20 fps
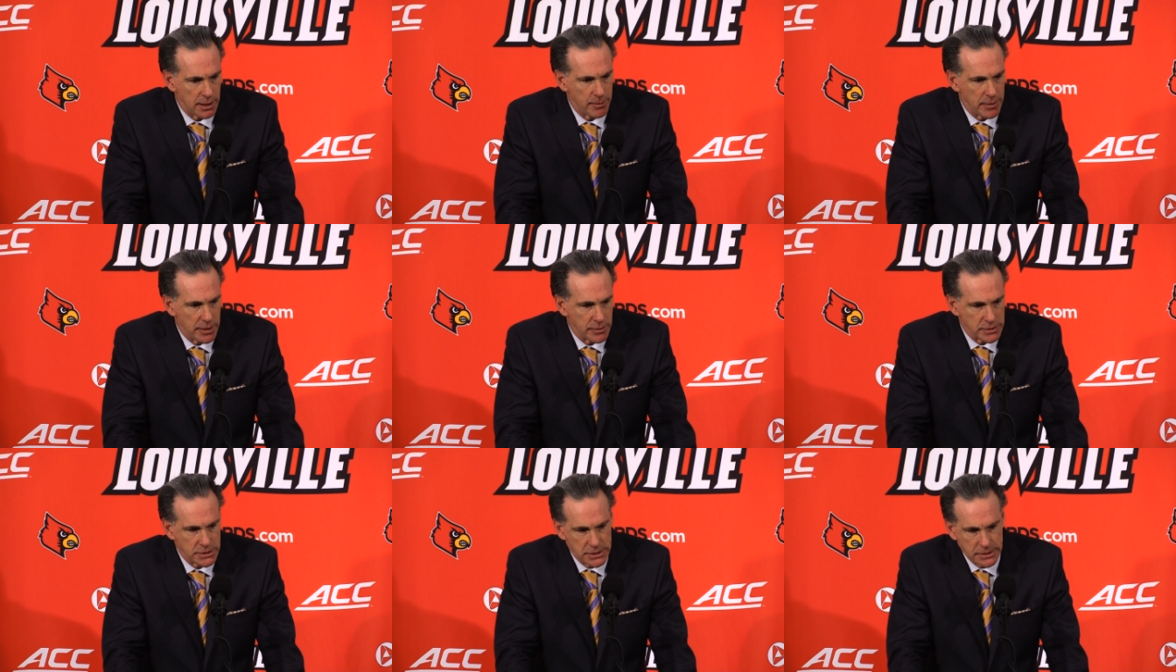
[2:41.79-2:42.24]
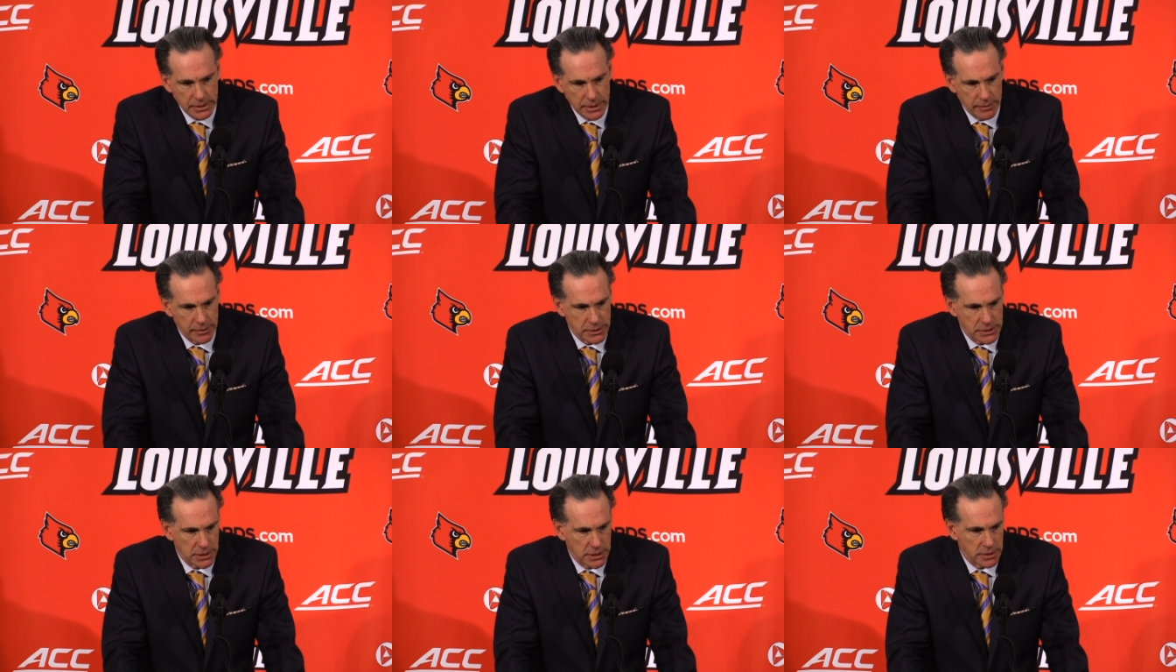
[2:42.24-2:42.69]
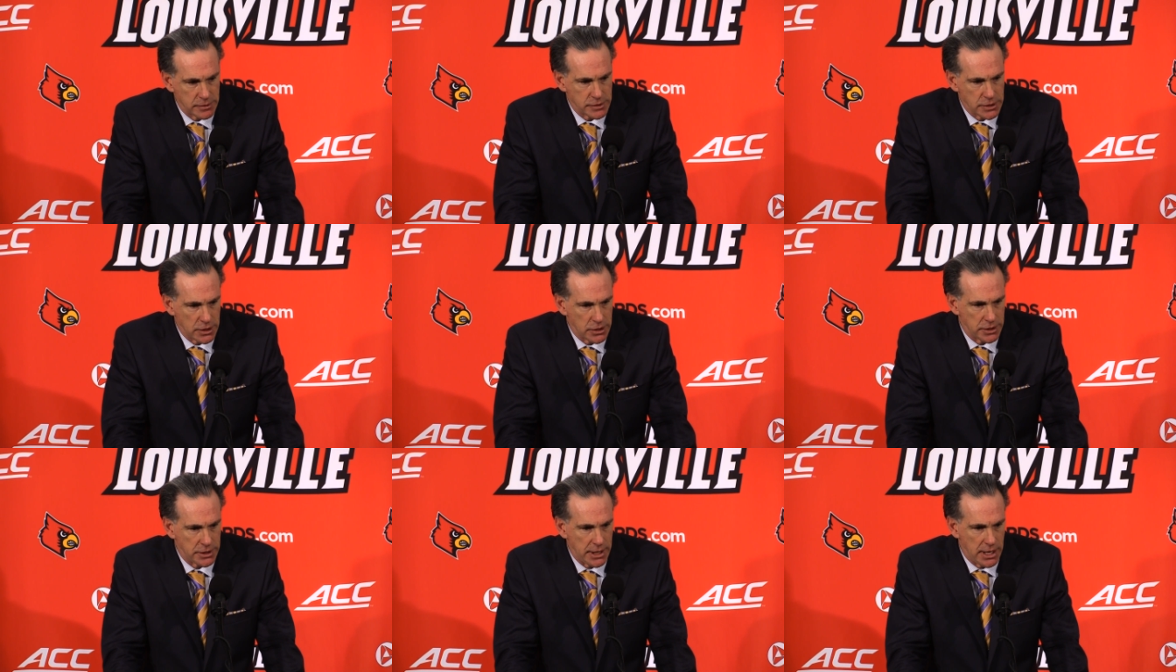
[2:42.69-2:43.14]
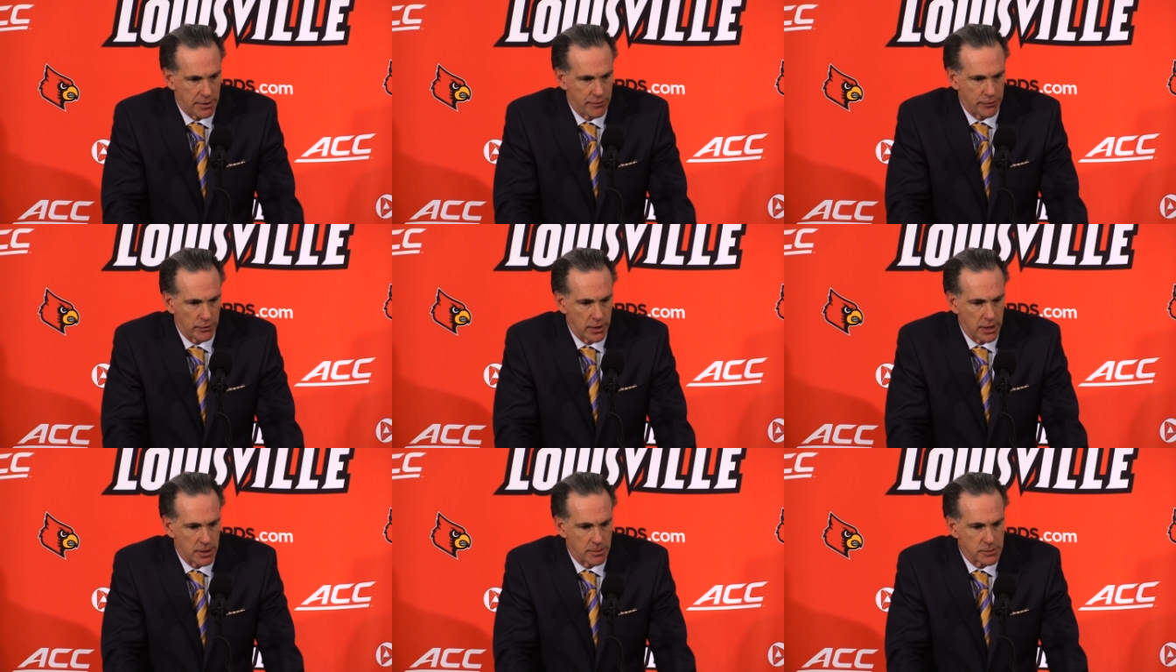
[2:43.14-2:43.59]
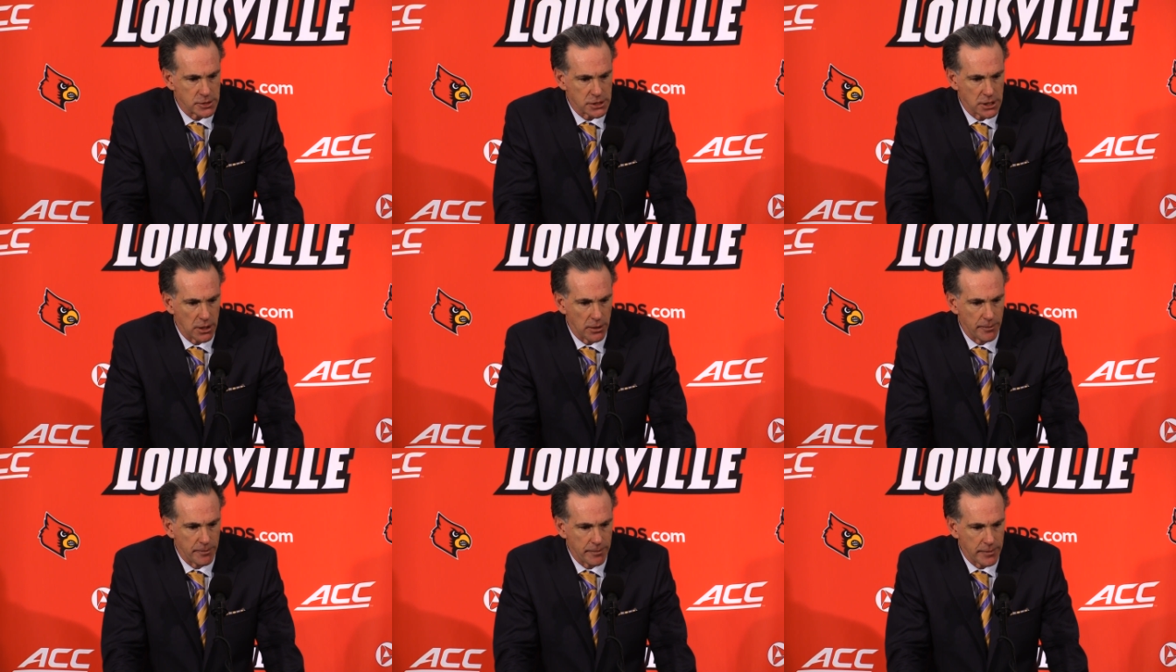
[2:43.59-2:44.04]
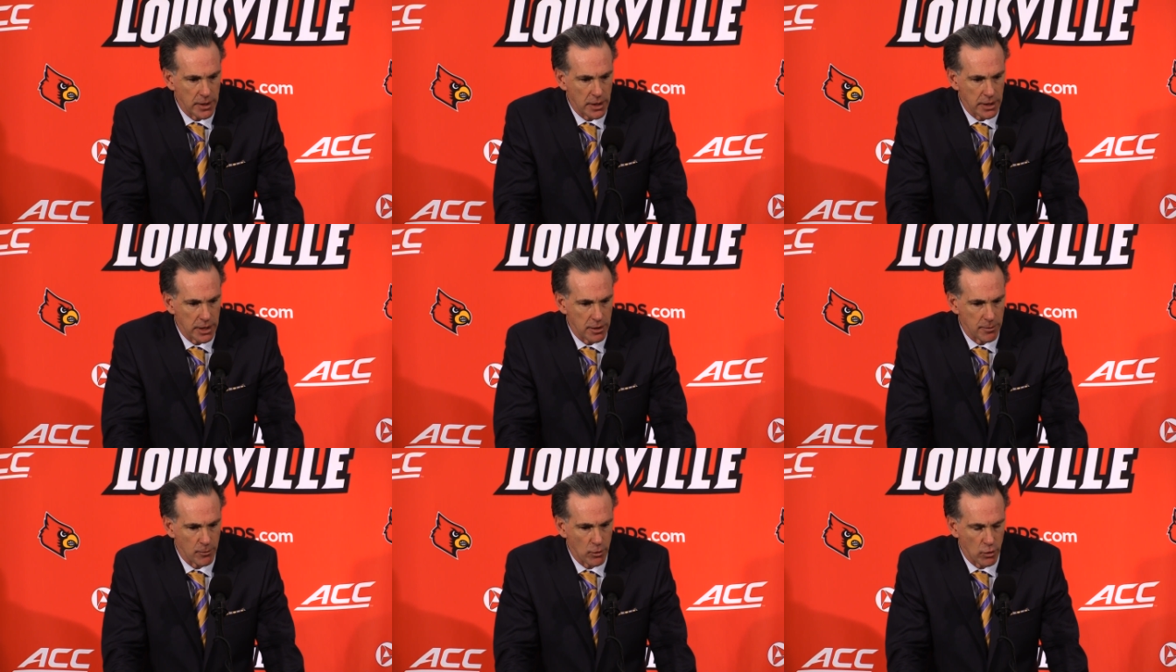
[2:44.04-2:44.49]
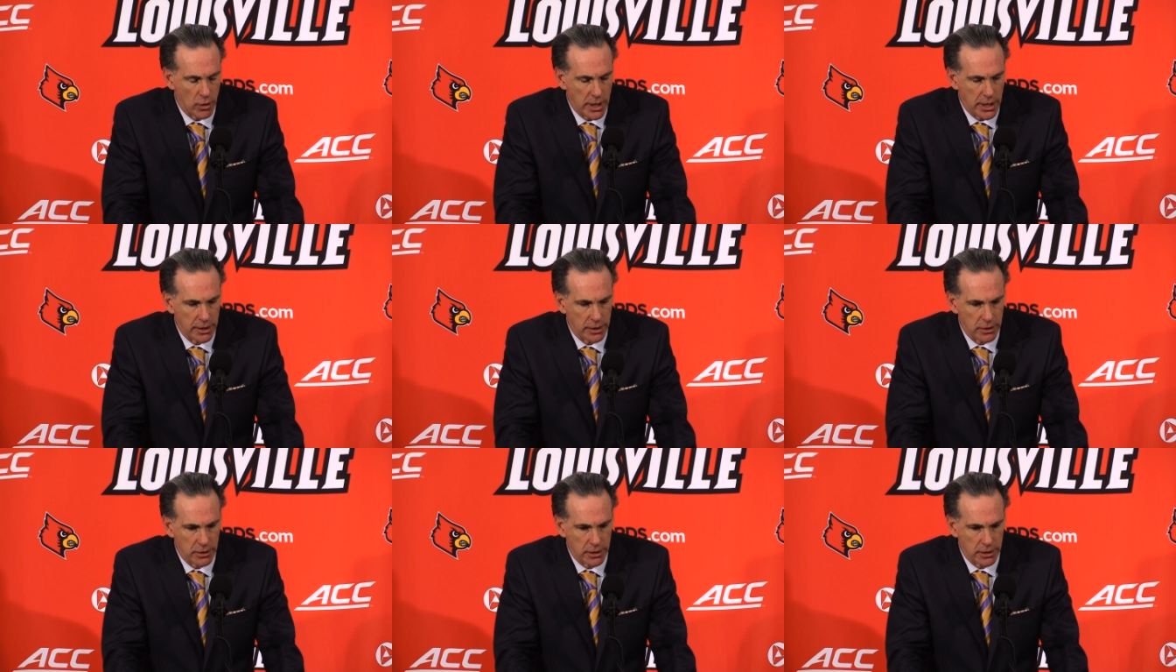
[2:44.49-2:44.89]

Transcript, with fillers: I mean, it was it was it was a good day for him. So you know, give him credit.